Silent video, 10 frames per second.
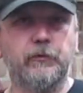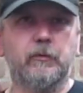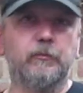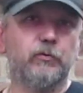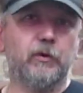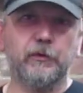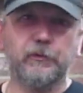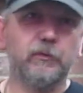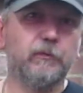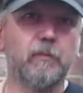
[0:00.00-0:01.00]
so I'm trying to
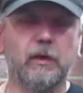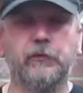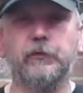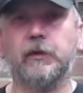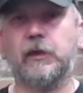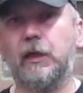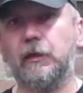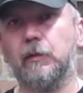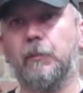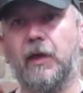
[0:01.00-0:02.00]
do as much as I can
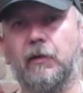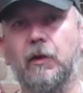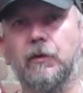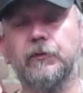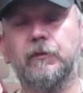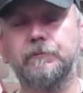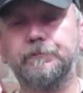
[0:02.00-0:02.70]
in the background